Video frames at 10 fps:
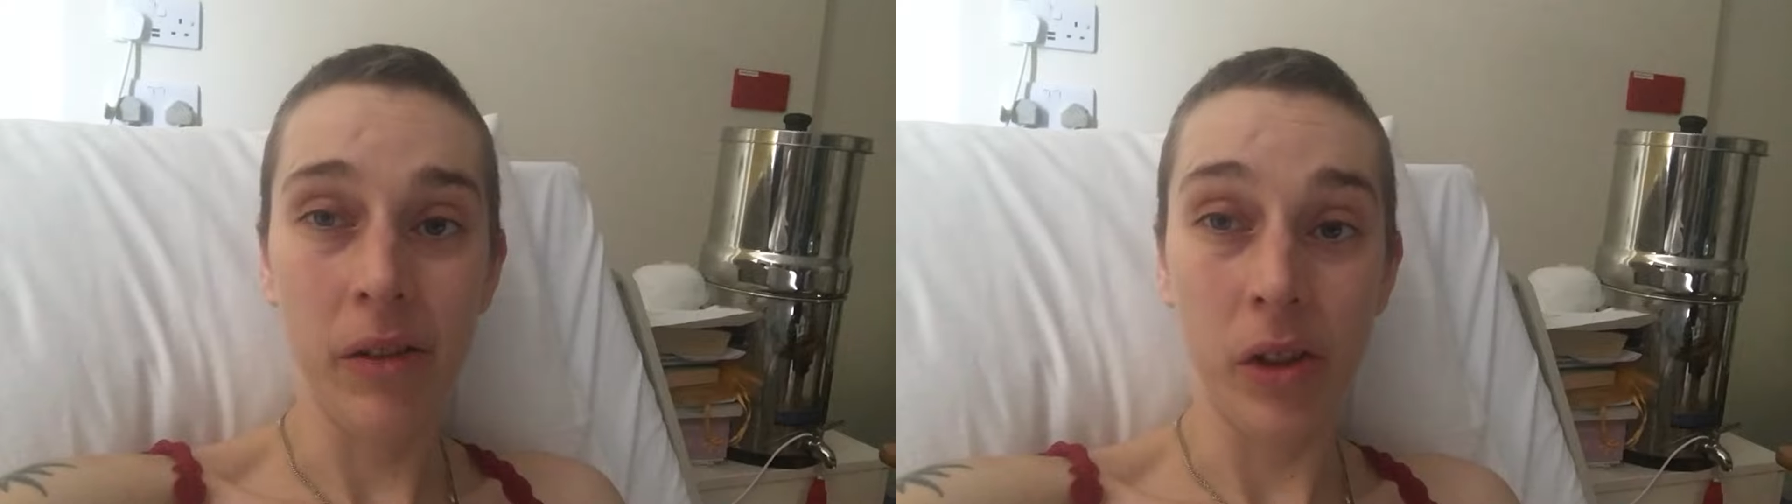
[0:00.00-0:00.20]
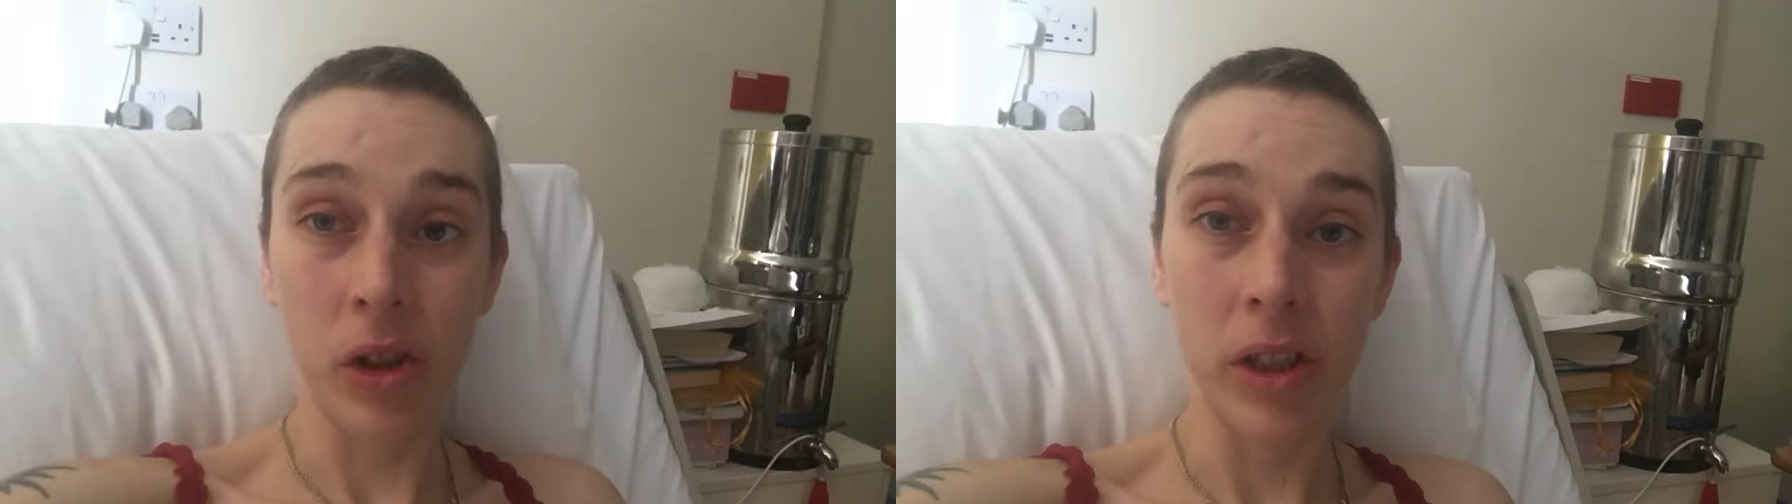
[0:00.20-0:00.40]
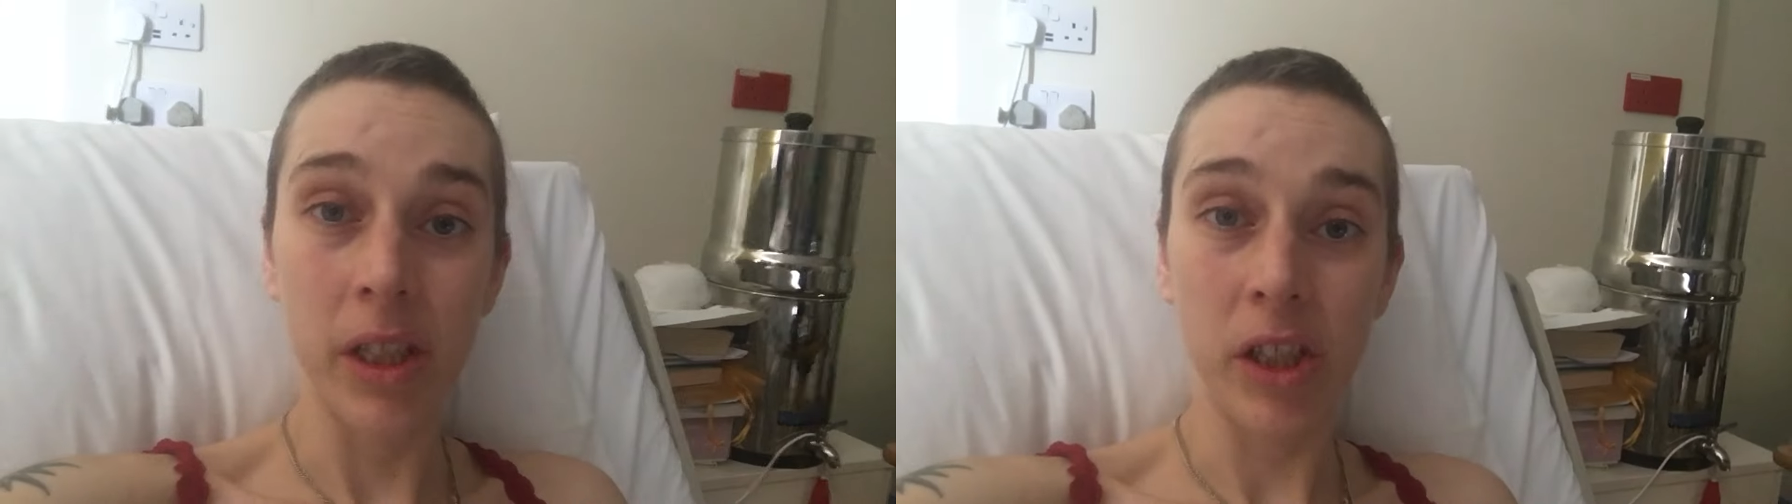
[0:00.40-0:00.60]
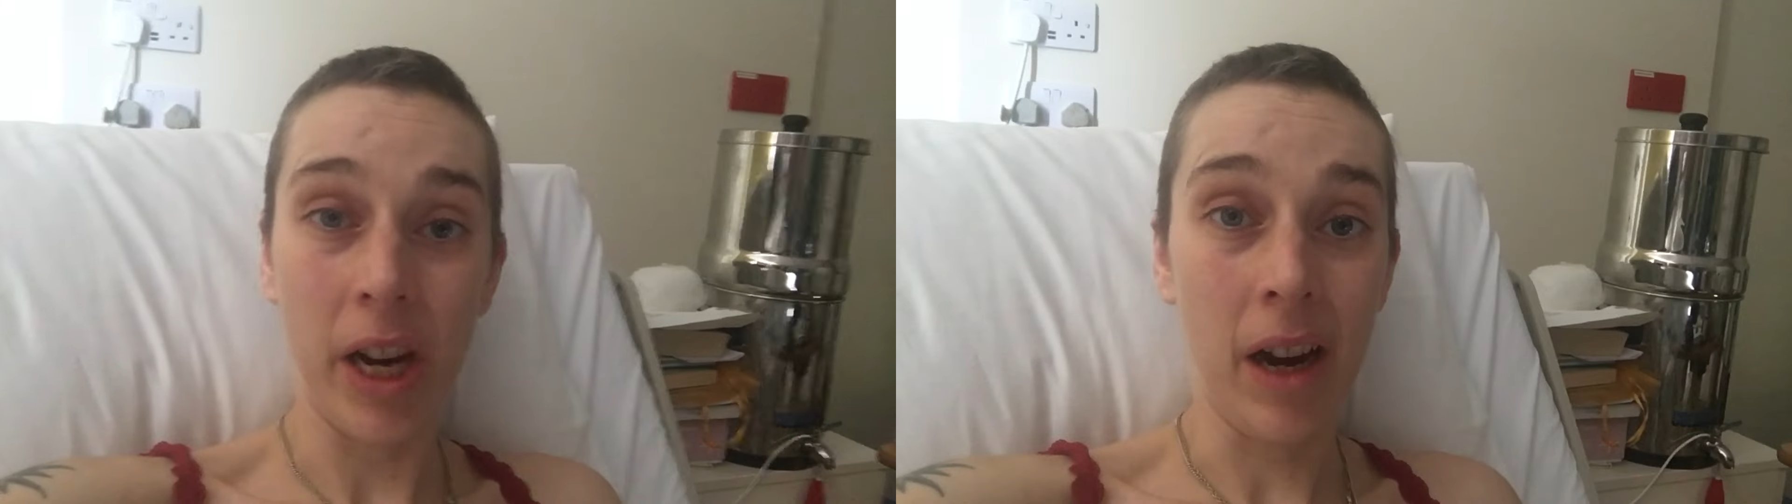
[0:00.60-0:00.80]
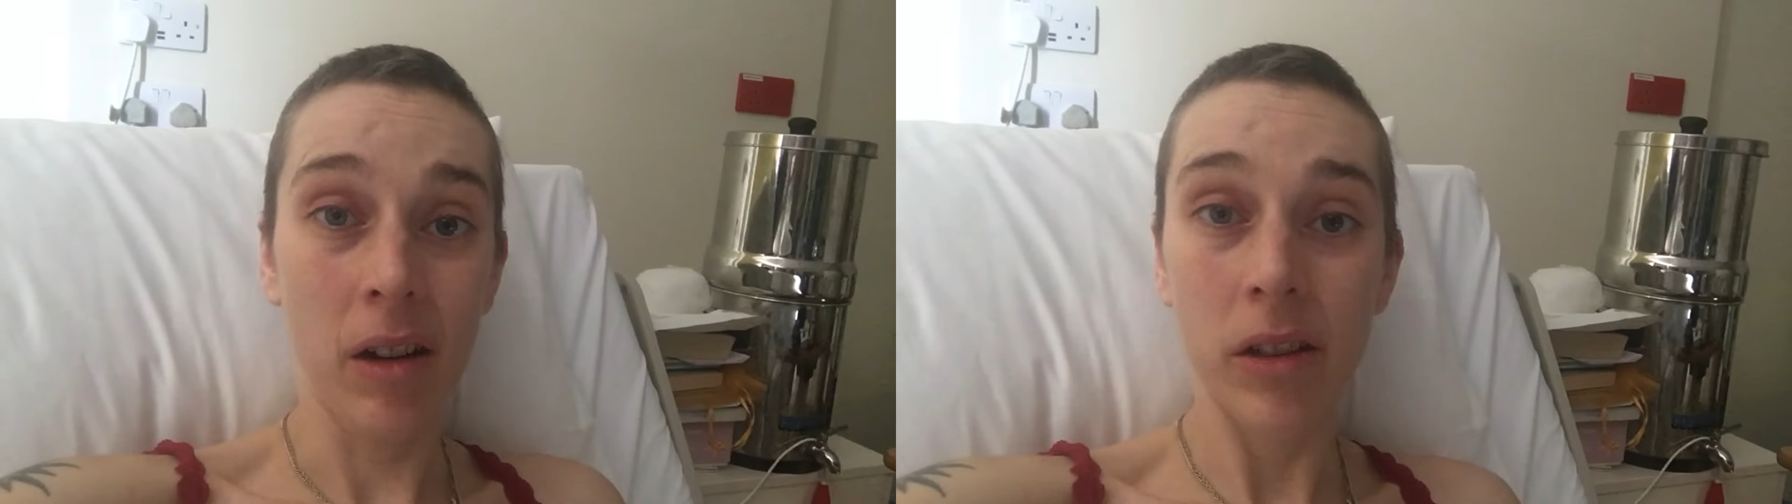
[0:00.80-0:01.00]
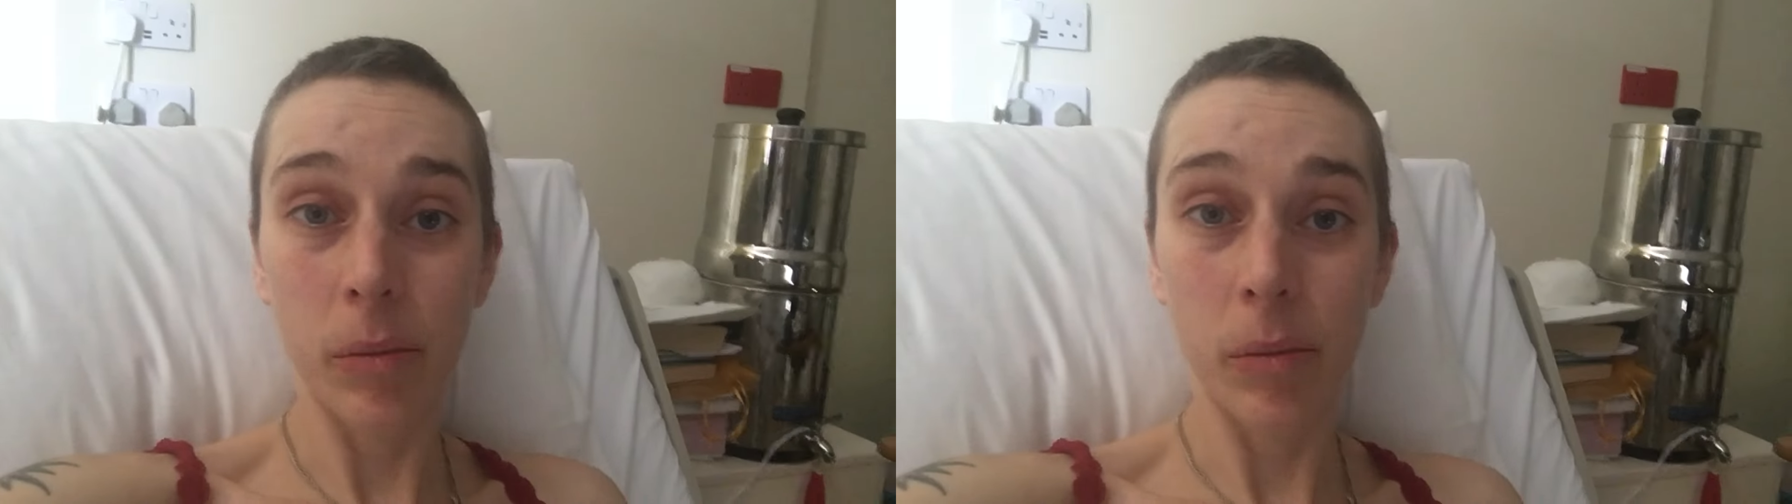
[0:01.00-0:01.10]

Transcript: it if you just share,